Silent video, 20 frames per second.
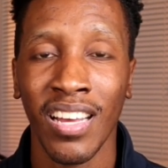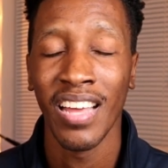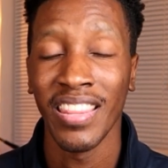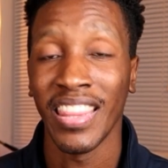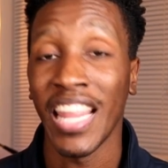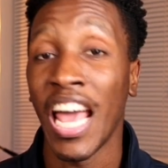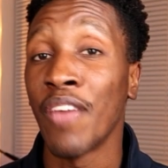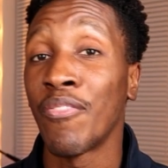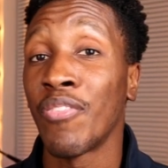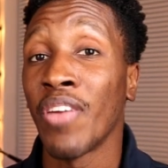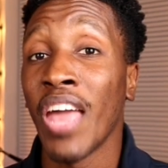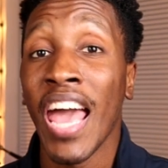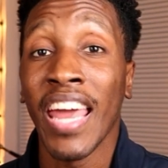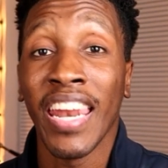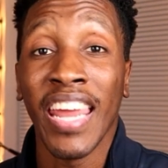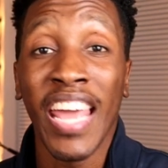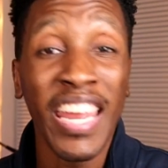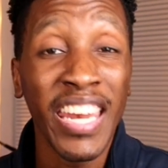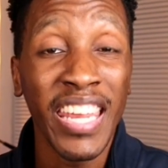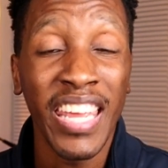Now, if you had
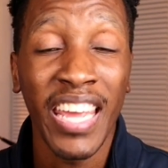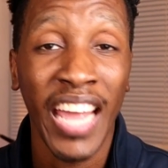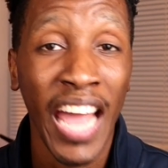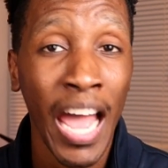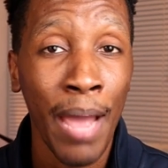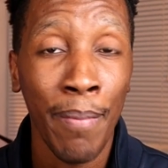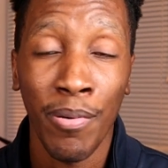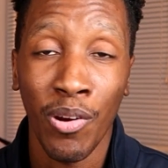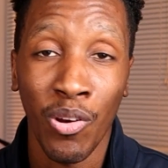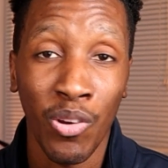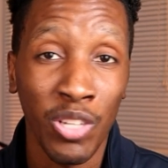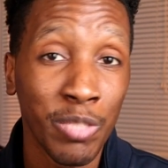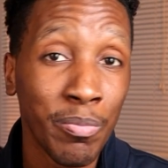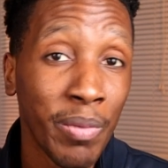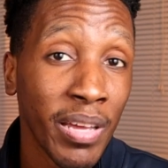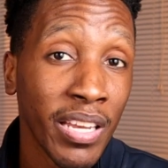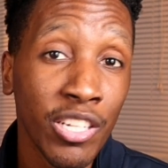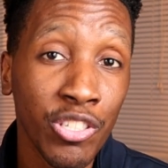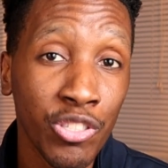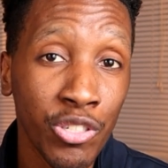any capital
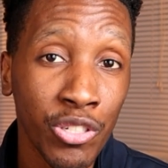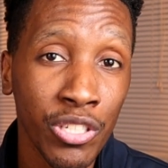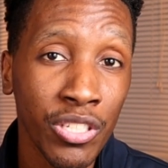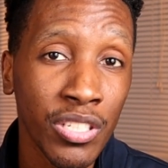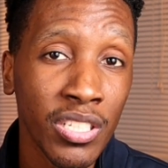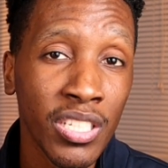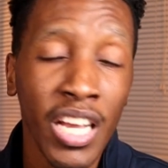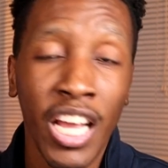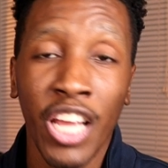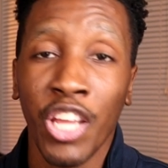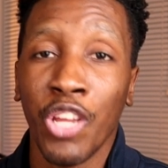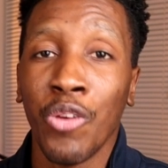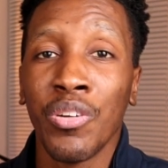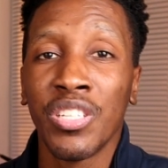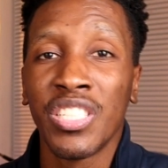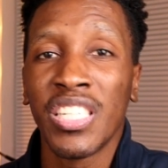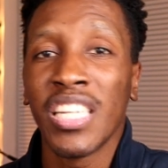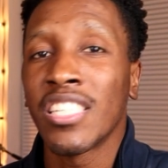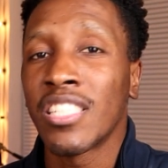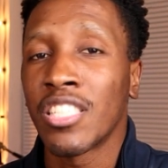expenditures, you would
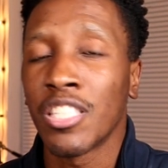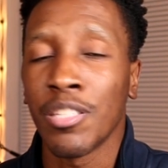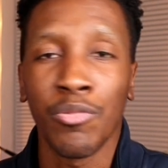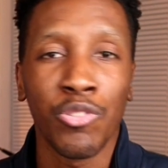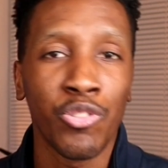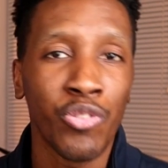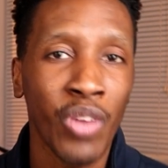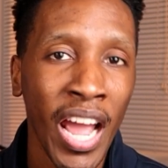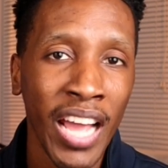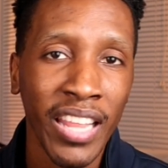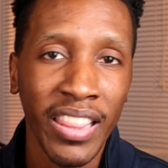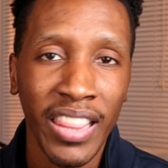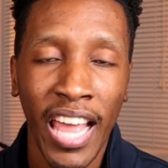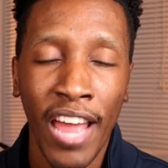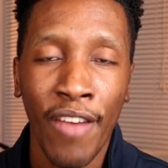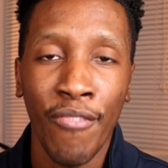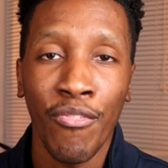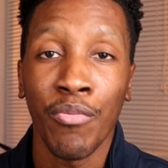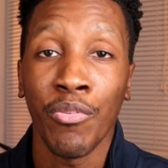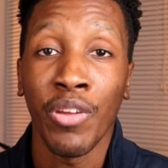just subtract
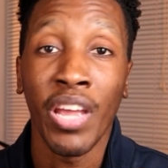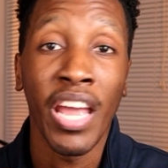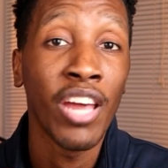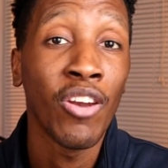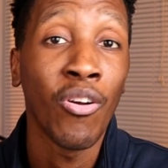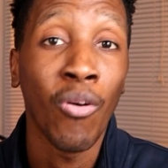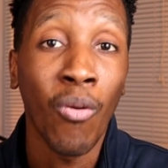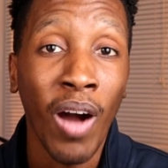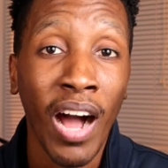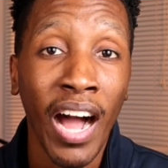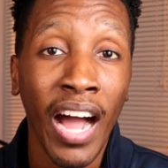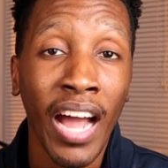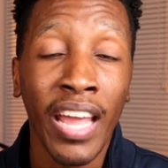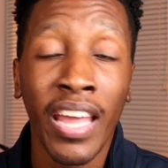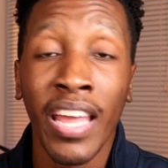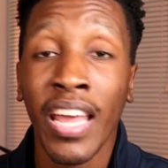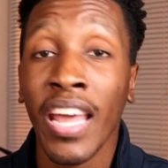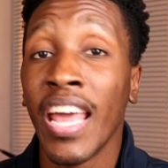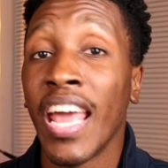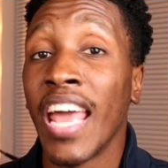that from your NOI
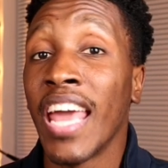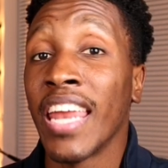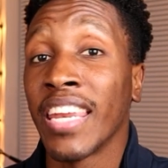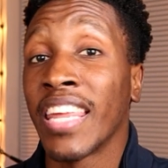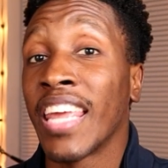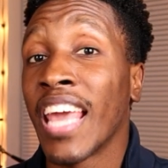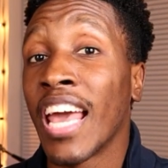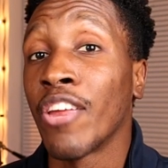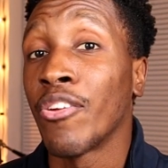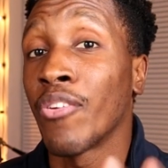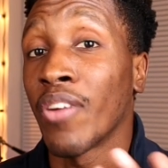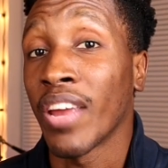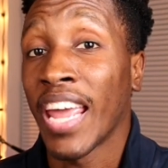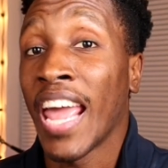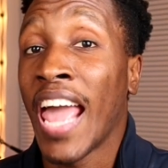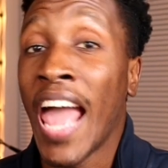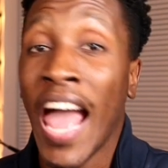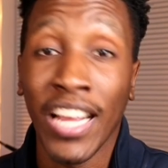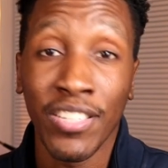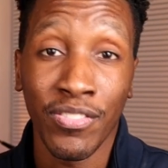and get your
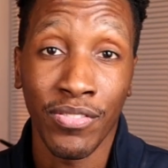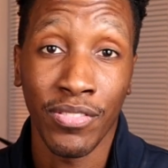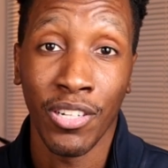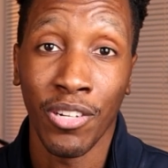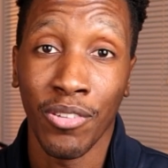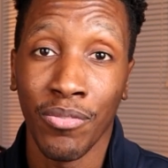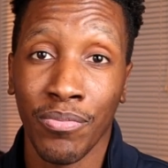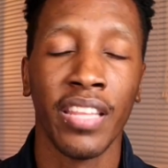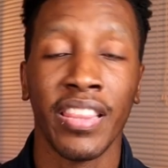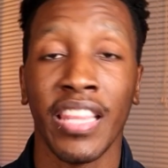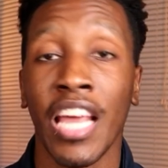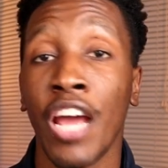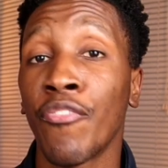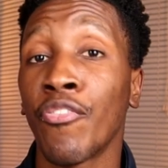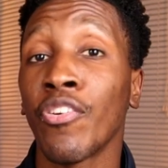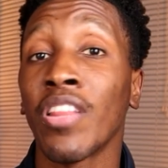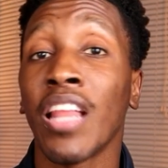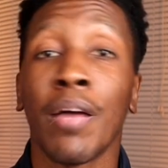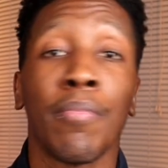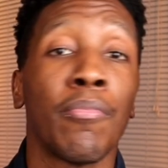cash flow. Now, I
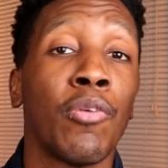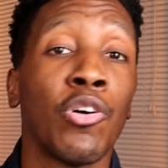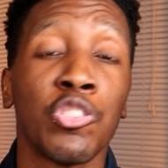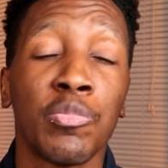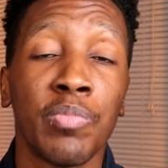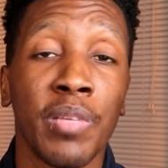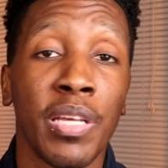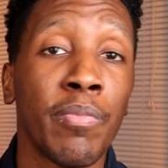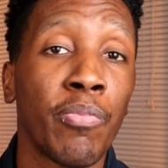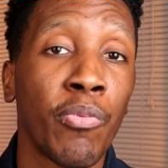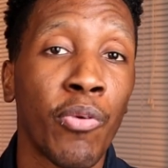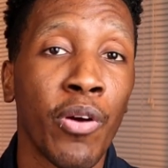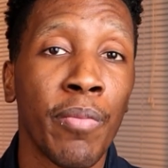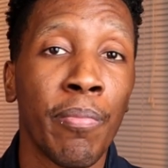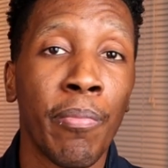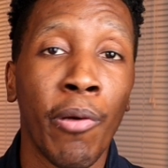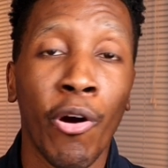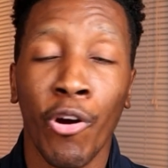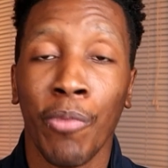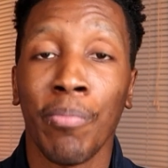feel like most people, when
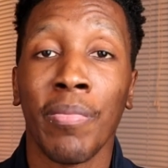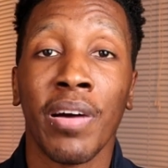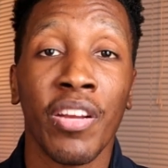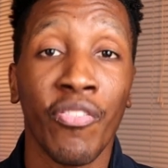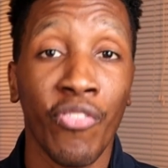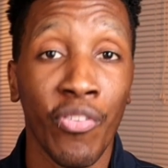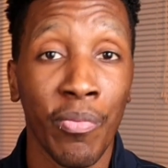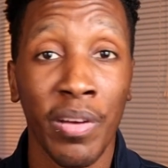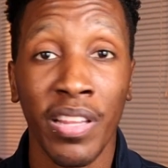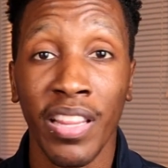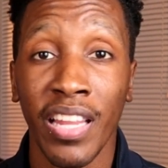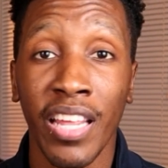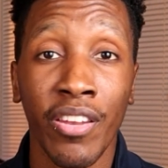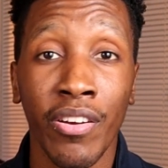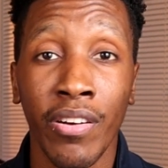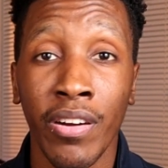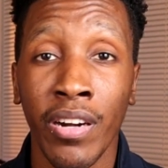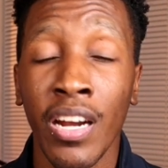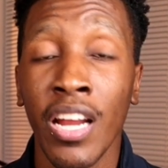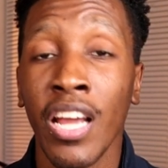borrow money from a
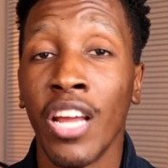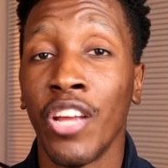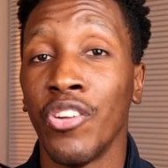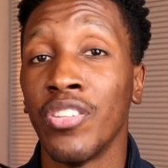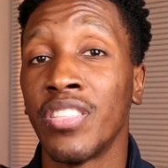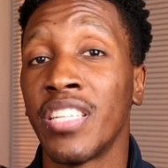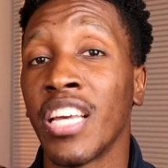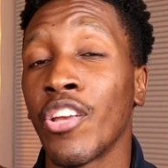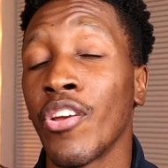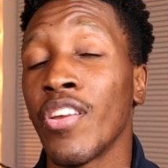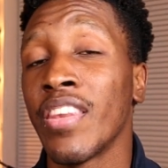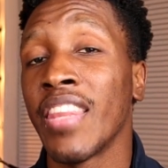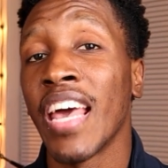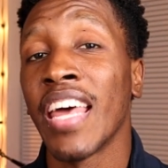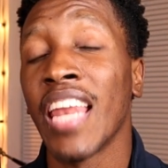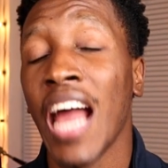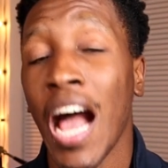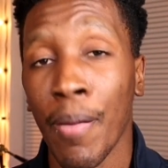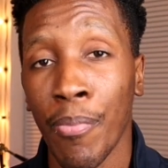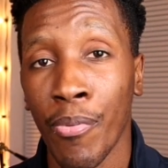lender, you take your
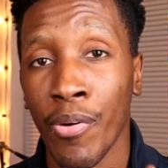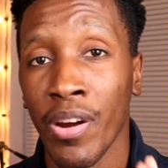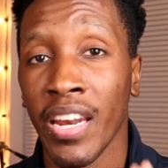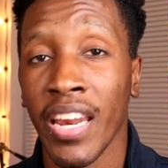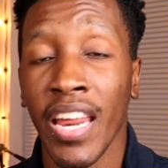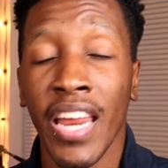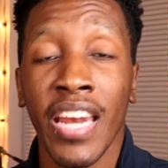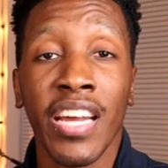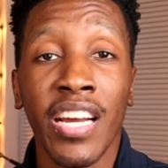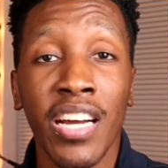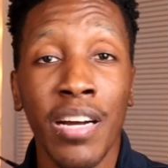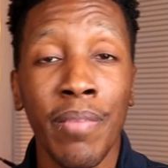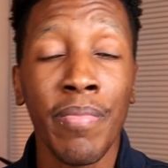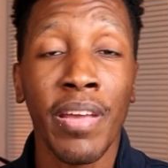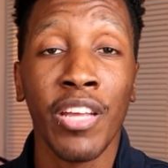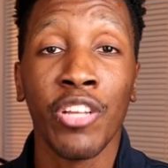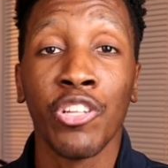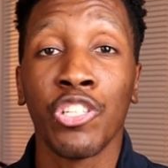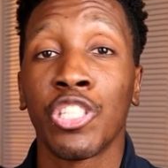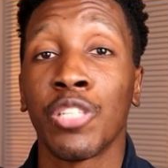net operating income
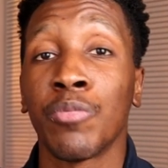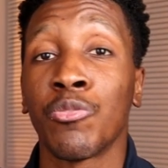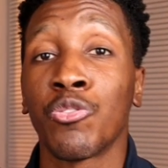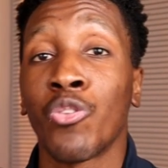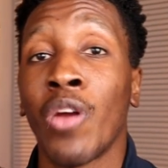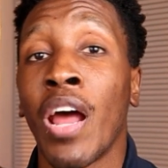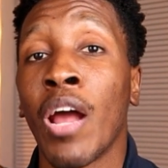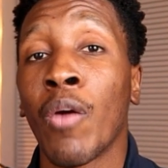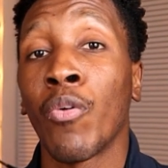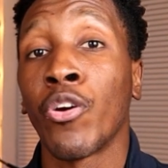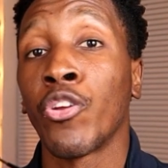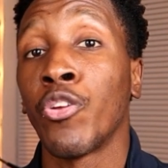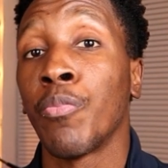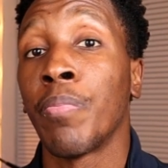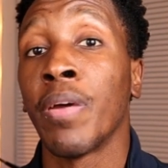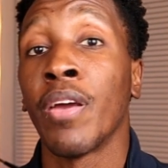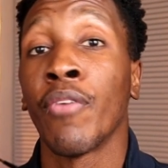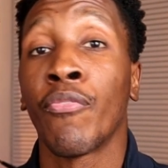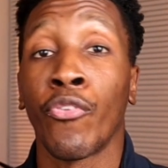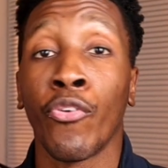and you subtract what you
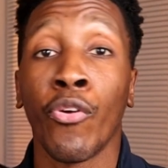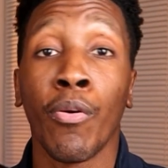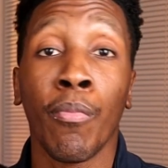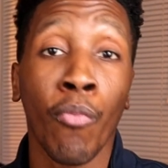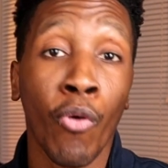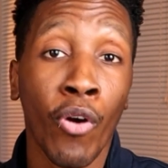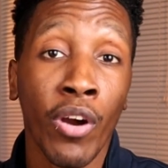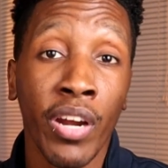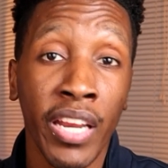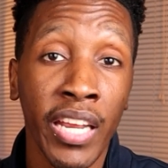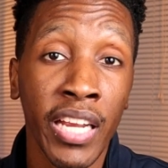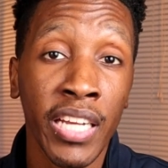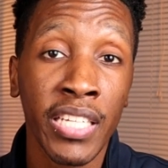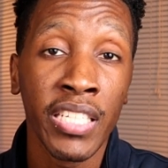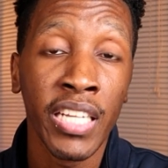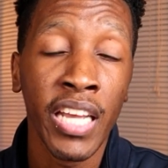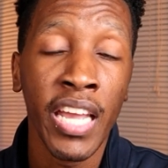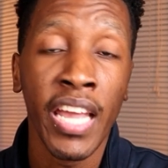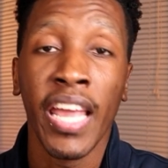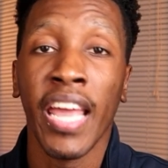pay for your mortgage
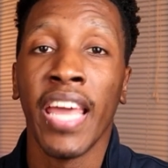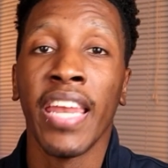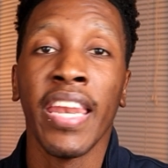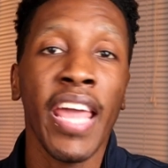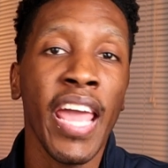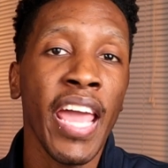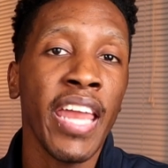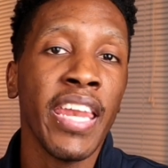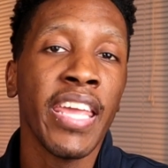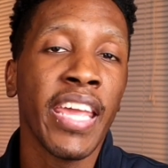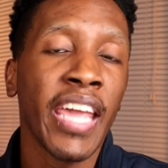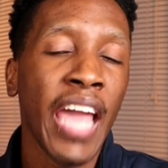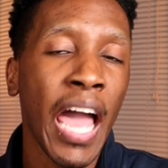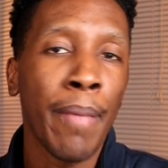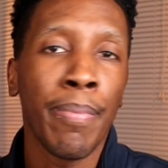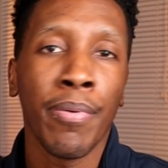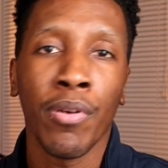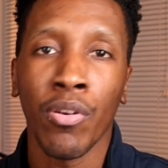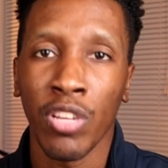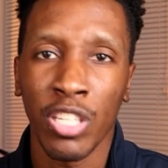and any
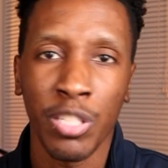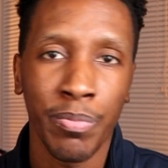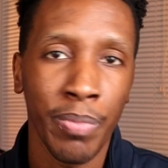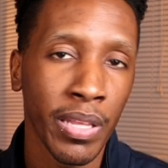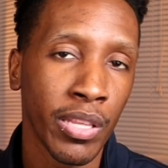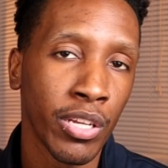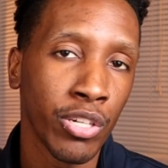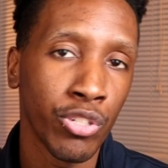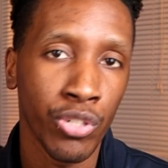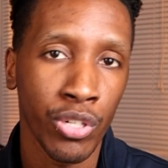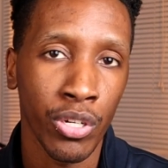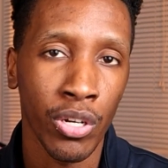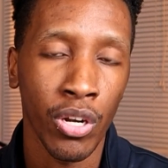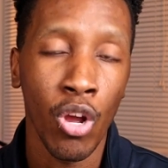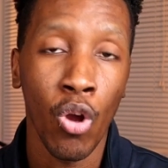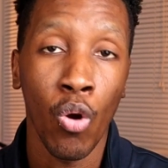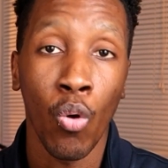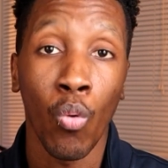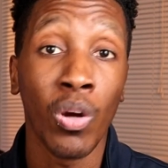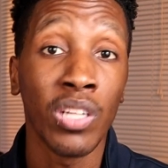capital expenditure.
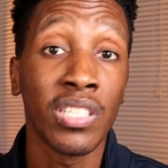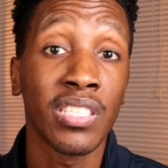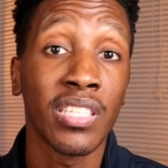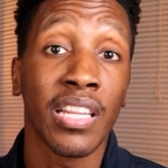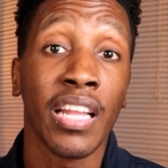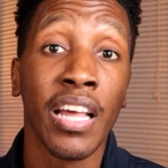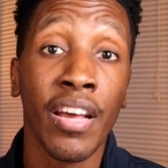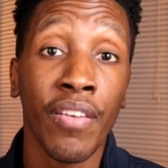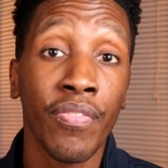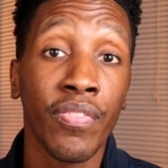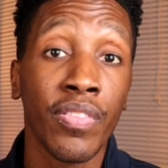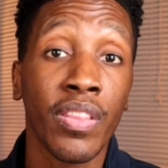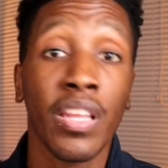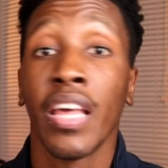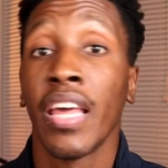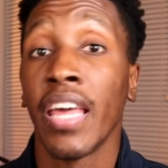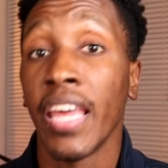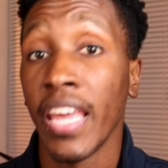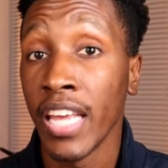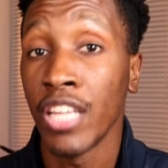What's left
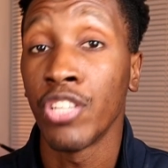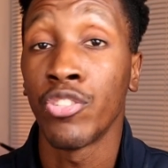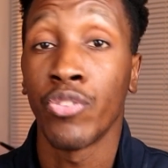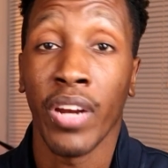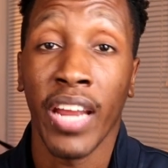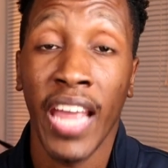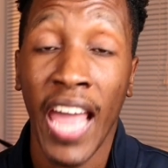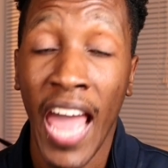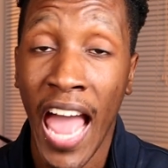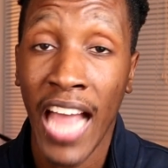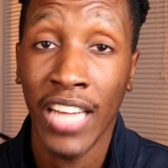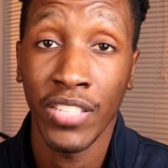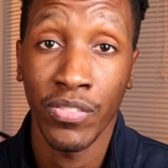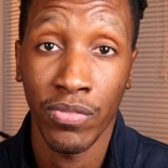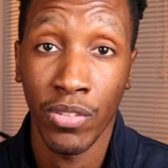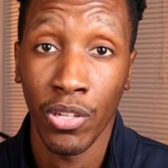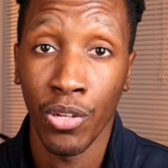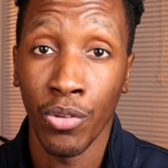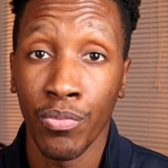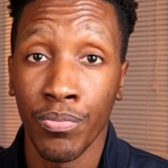is your cash
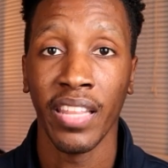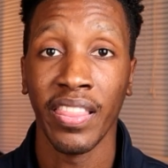flow.